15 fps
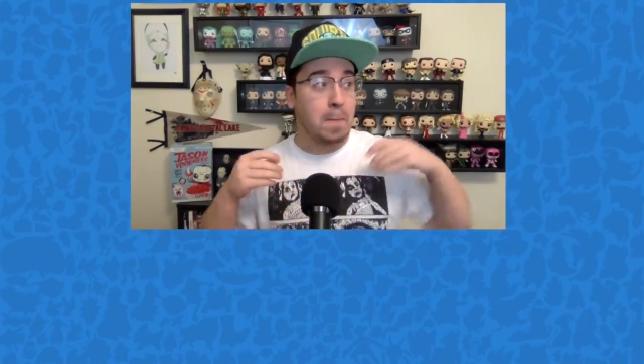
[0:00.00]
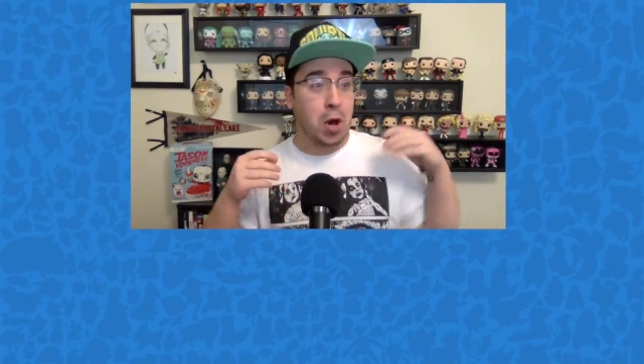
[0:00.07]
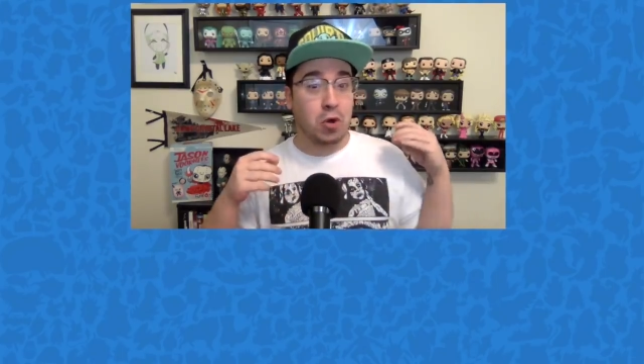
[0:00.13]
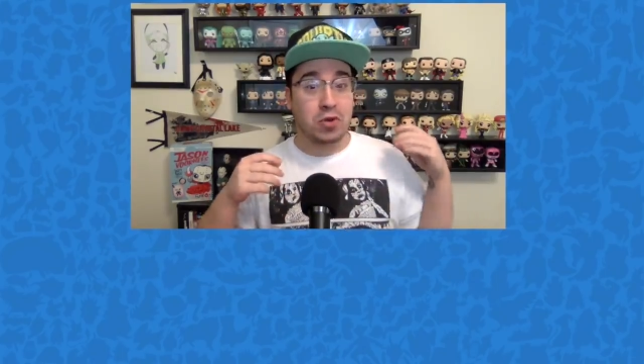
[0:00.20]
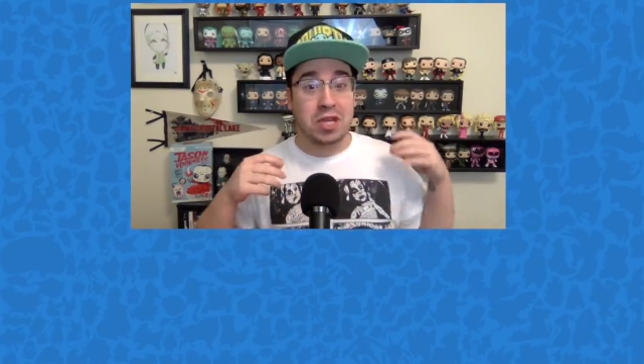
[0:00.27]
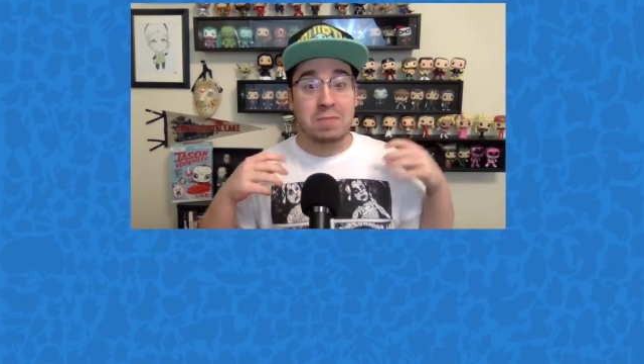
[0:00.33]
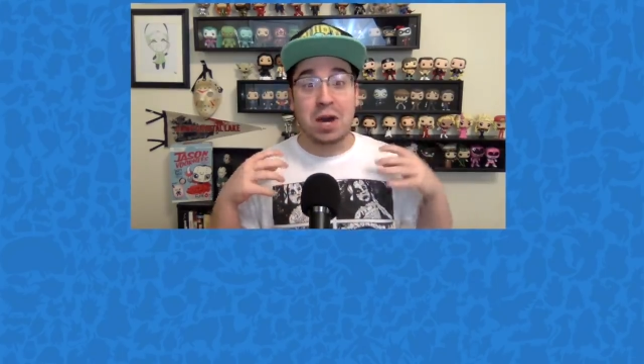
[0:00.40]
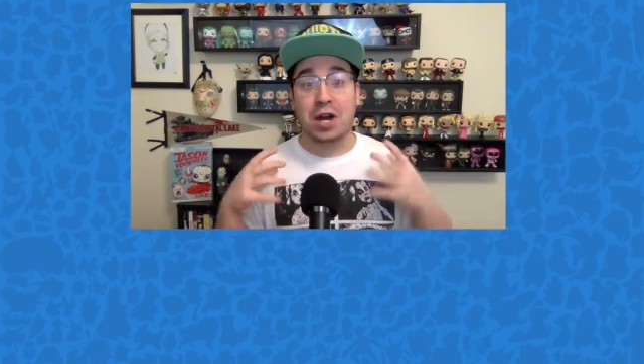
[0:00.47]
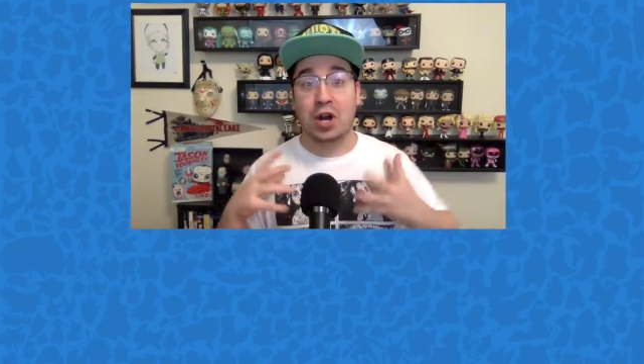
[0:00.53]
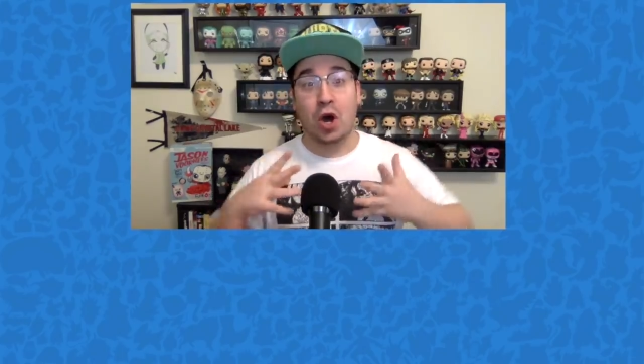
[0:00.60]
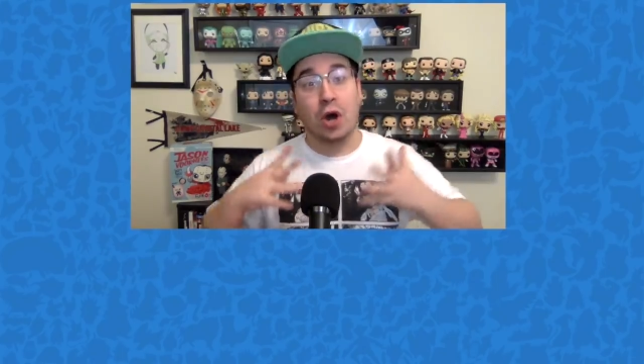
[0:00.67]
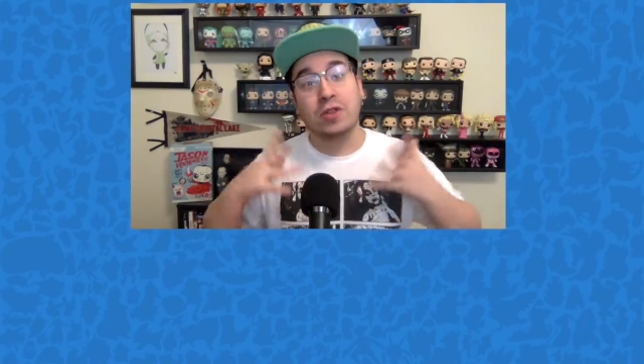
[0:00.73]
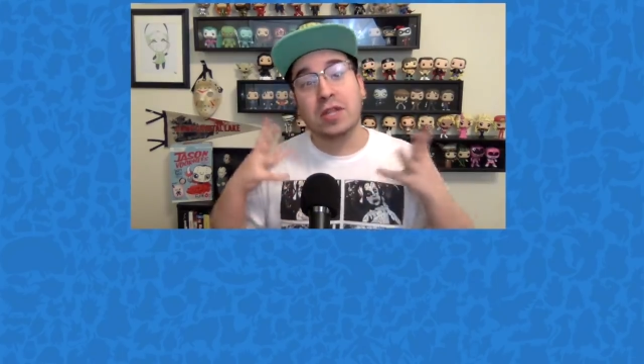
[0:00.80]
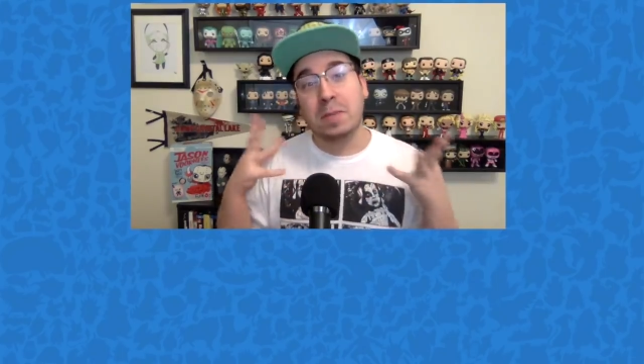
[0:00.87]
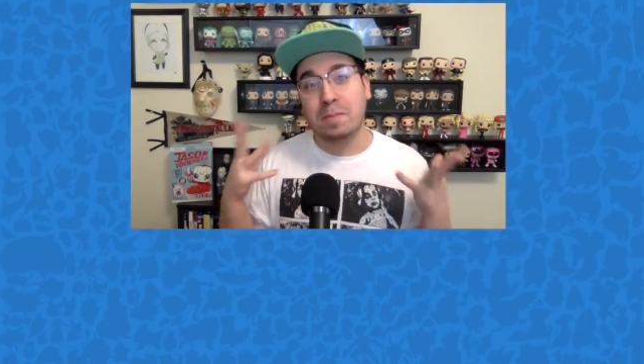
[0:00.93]
Pokemon
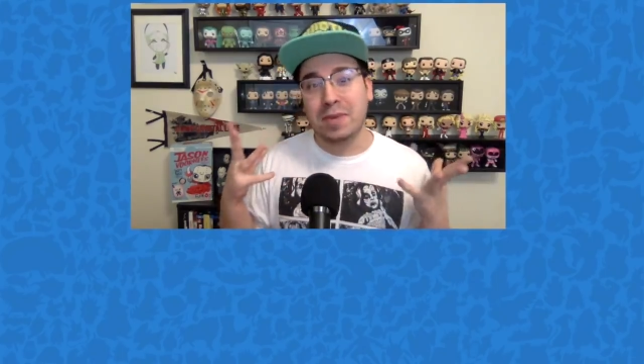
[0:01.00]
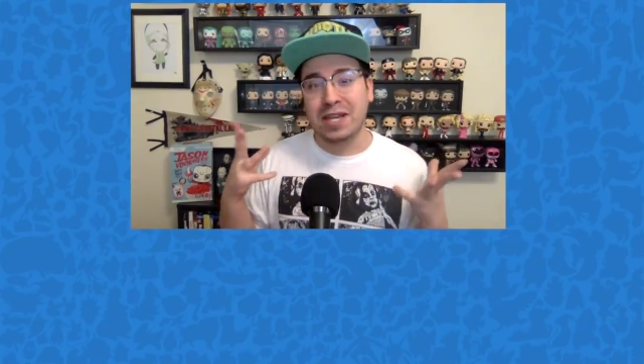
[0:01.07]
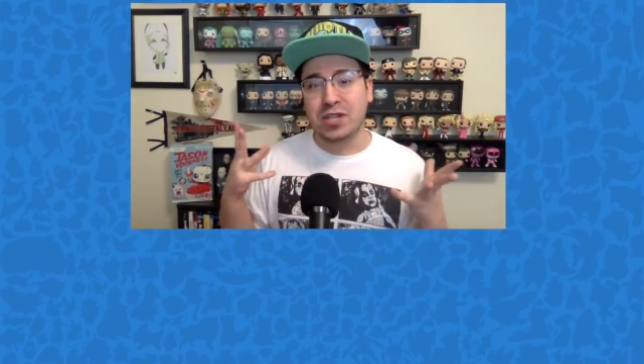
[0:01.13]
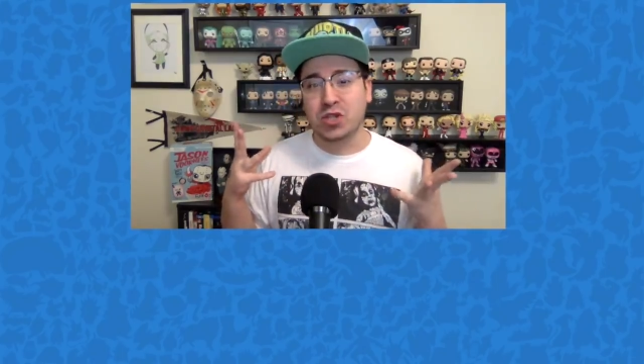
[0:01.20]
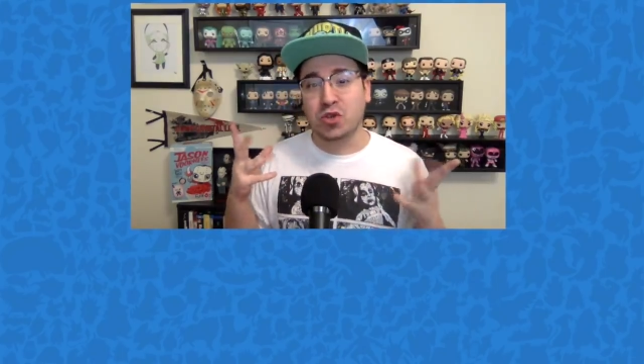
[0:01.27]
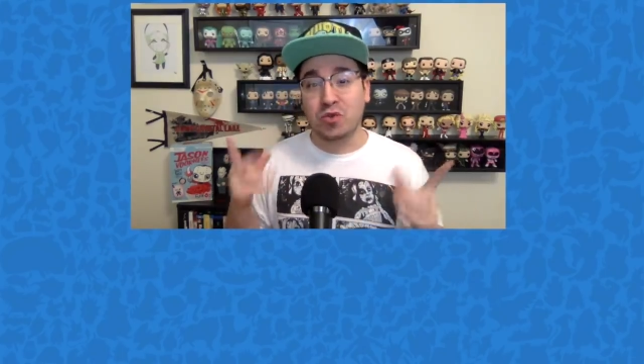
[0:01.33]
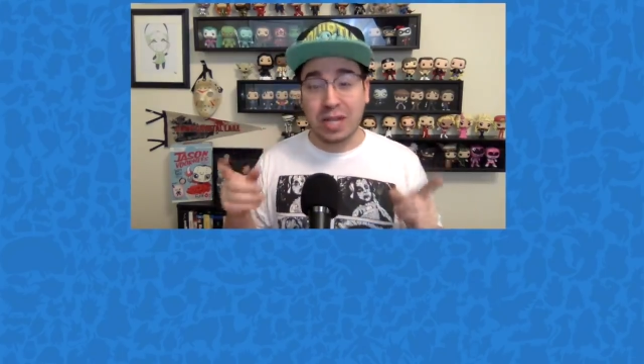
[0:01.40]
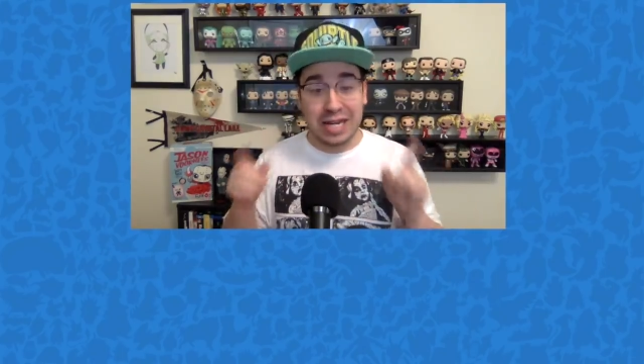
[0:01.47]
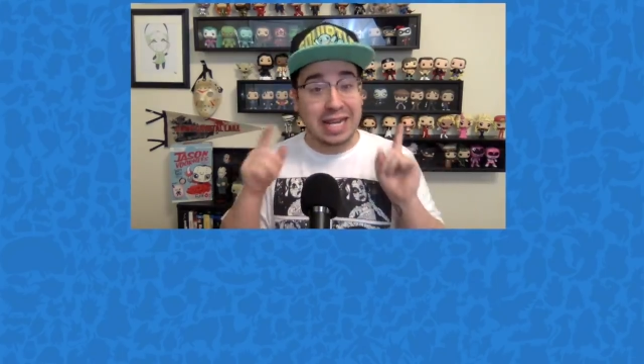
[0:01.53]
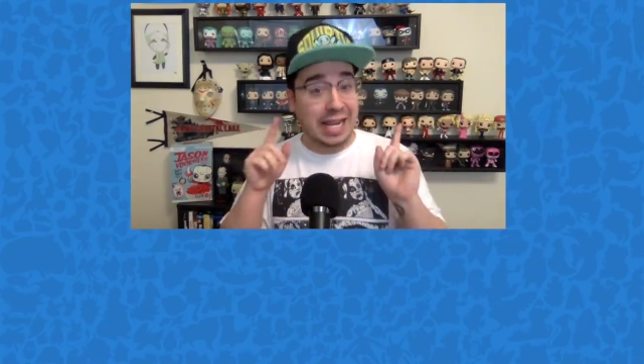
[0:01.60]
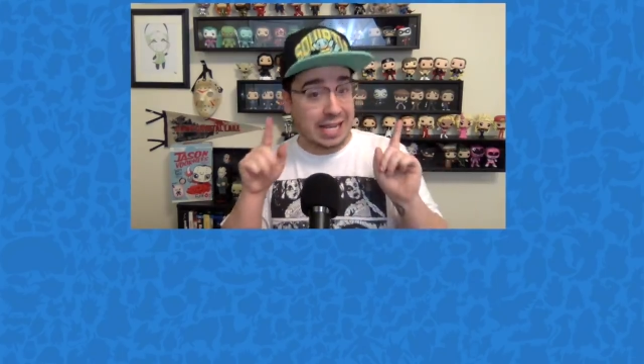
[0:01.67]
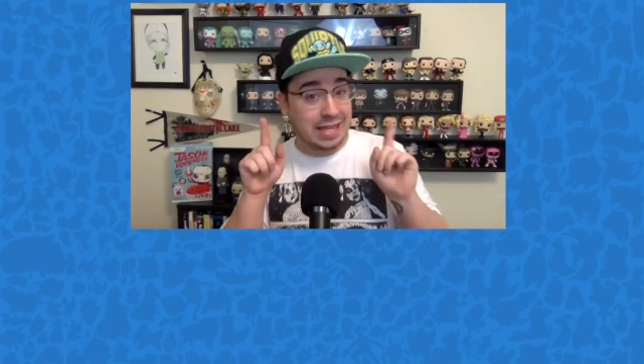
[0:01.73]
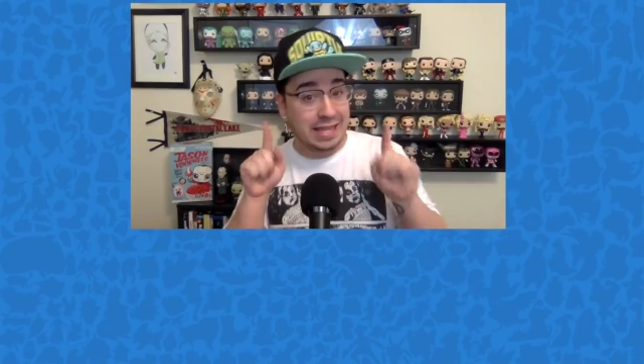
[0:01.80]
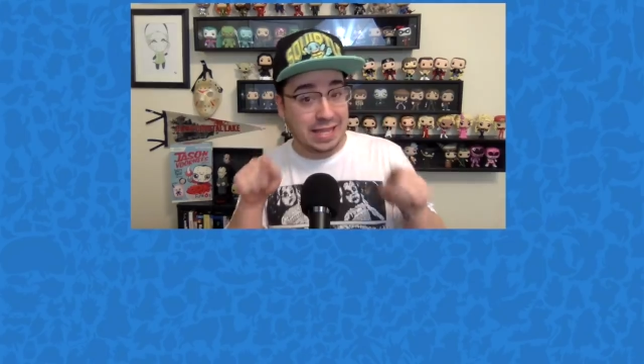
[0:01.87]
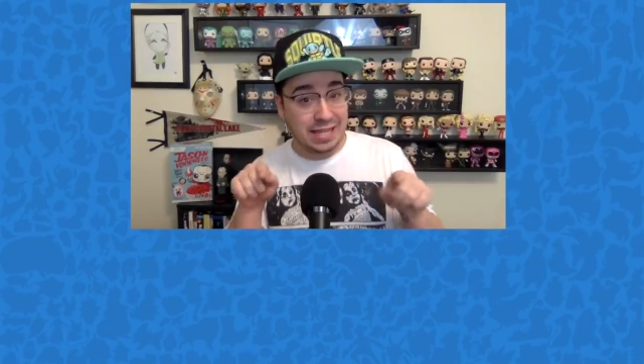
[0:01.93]
on the big screen
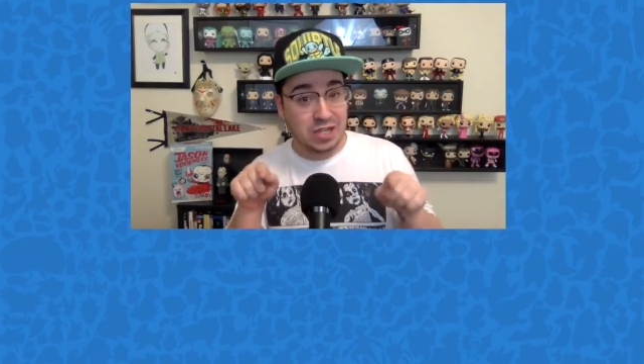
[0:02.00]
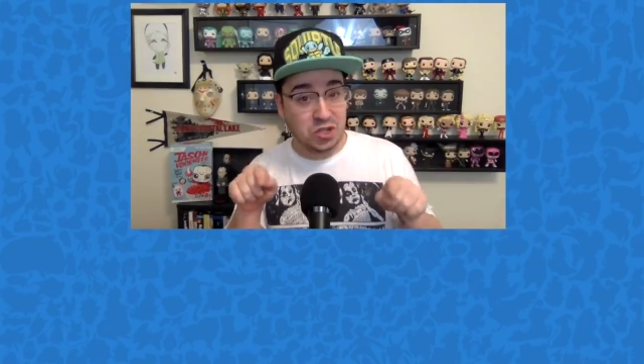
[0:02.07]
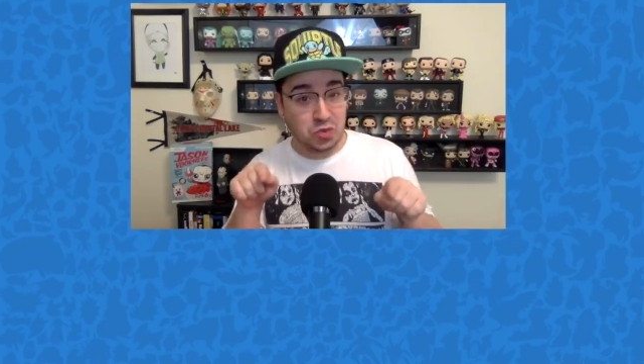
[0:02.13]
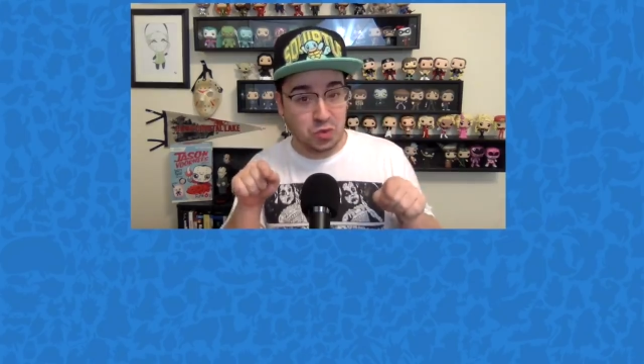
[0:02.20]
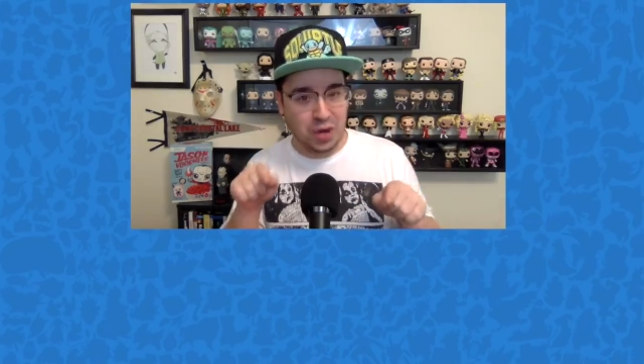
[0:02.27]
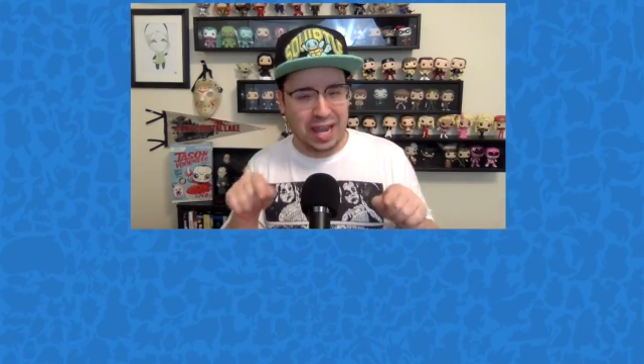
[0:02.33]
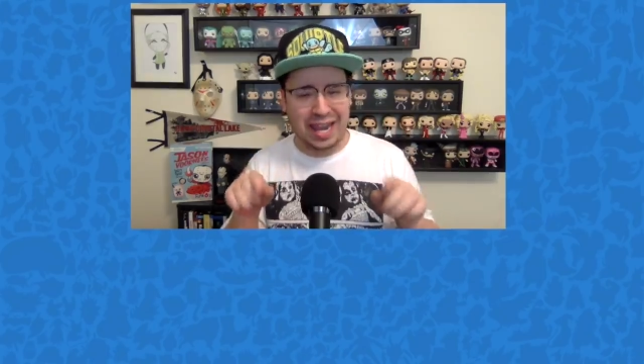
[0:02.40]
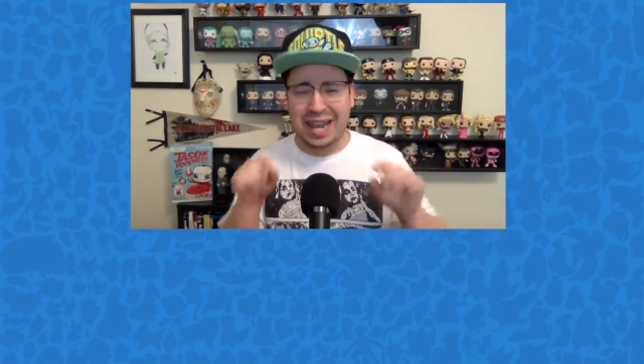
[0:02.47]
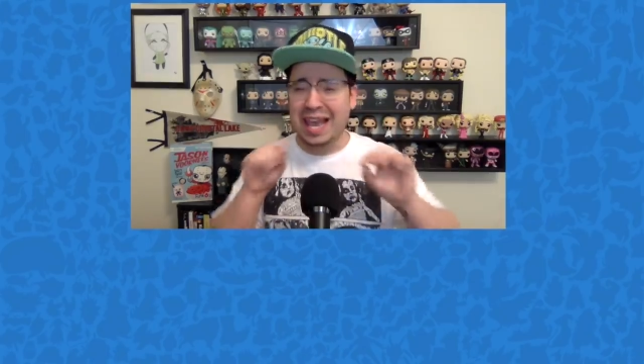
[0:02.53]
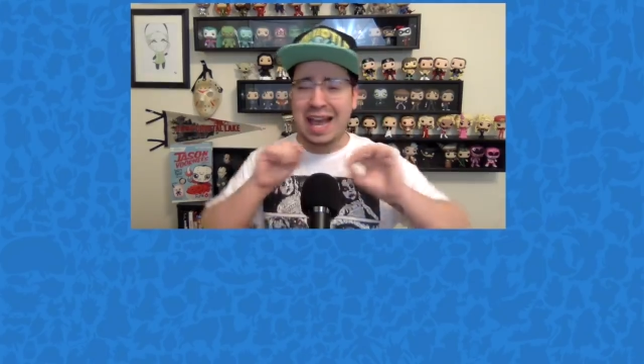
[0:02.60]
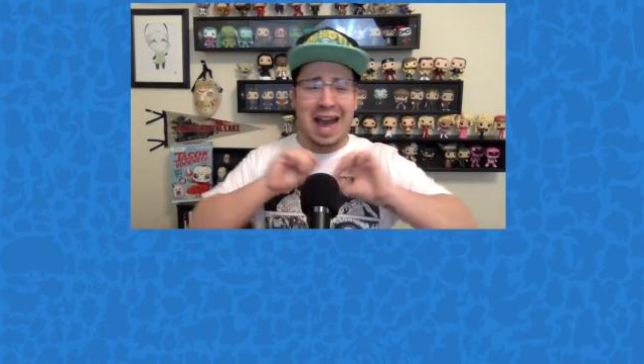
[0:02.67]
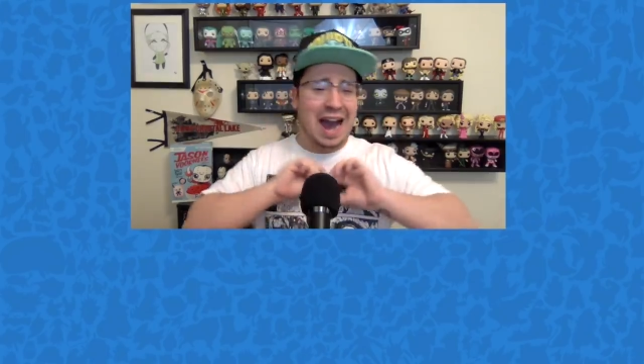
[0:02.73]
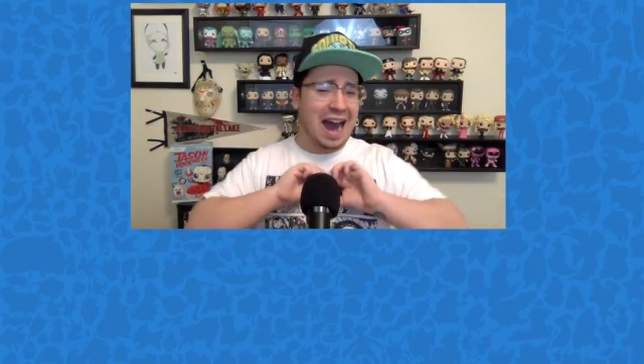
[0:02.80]
in this way,